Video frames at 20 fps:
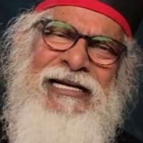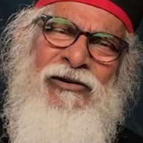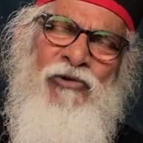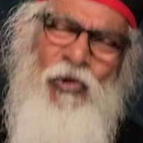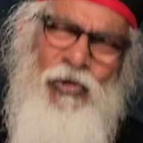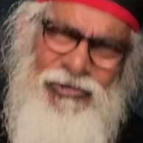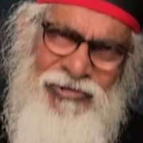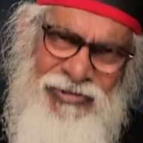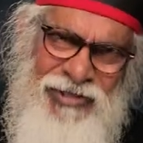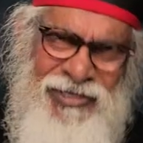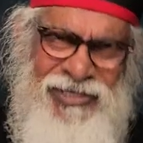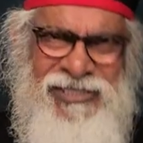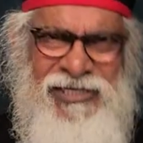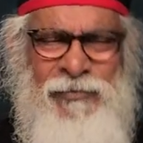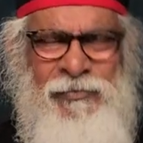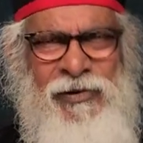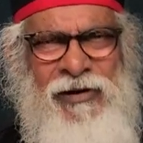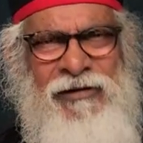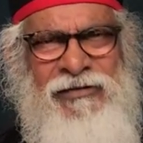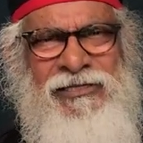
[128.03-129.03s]
good things
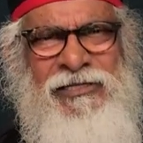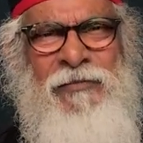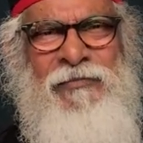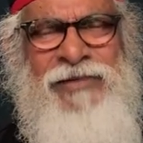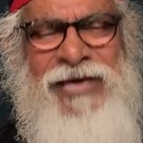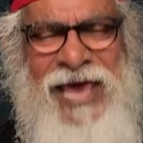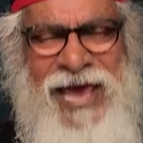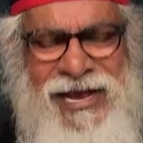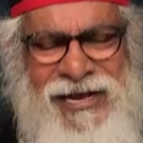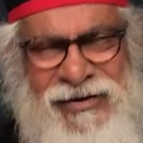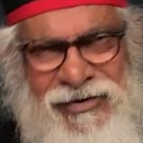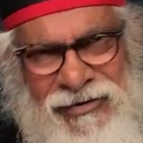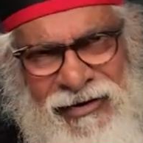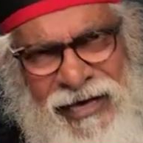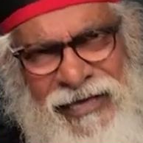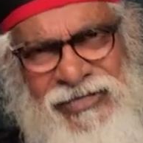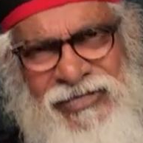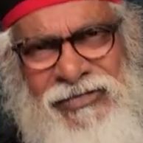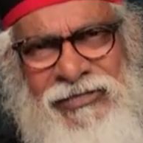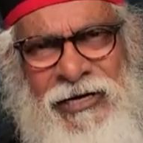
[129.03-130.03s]
about them,
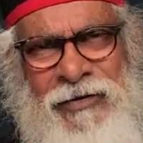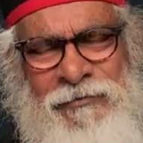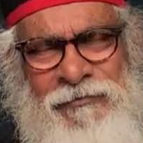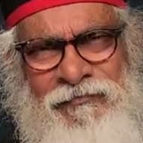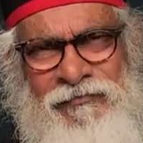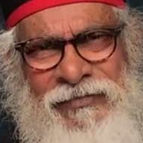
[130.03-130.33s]
encourage them.